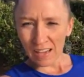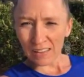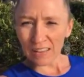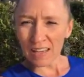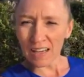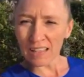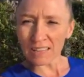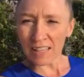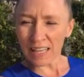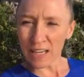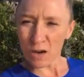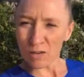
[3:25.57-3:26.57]
I think
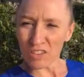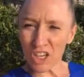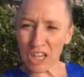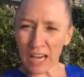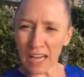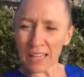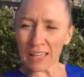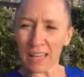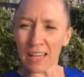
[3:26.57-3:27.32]
letting go of your gut